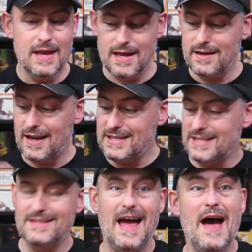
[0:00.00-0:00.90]
And I
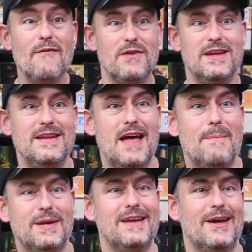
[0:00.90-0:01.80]
didn't have any
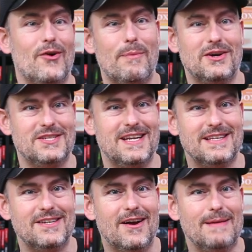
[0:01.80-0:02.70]
Epic Encounter boxes at
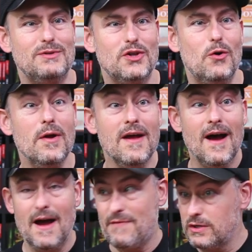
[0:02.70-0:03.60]
the time, so
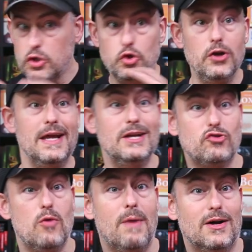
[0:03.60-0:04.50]
I found a good
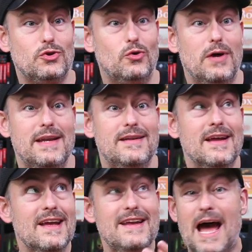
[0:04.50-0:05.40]
intro module and
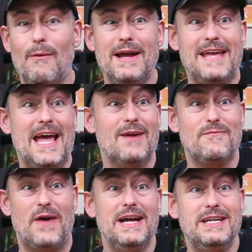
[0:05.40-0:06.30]
now I can't
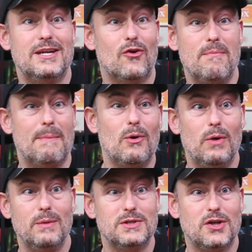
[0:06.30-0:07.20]
find it or remember
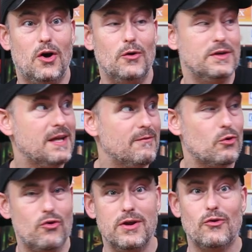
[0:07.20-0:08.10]
what it was called to give the
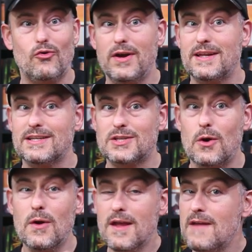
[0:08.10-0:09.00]
creator credit,
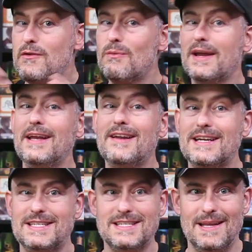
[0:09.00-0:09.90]
so if you
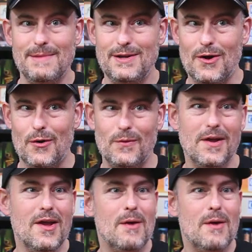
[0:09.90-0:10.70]
recognize this, let me know.